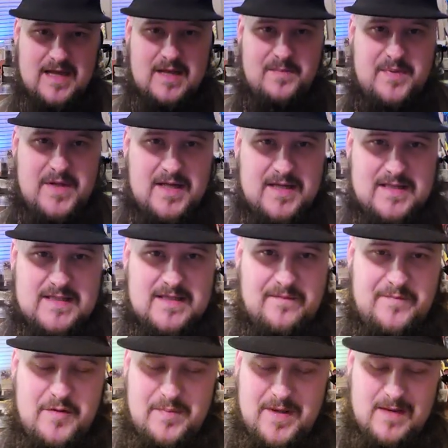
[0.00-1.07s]
If it's
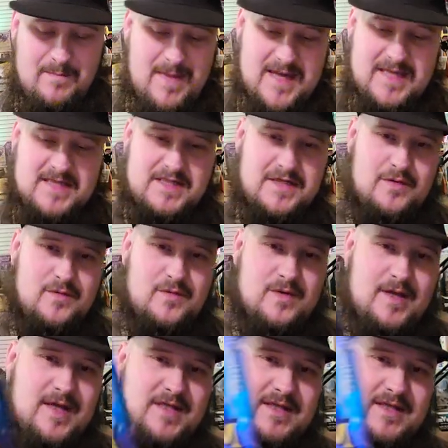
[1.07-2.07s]
if you pick MetaZoo,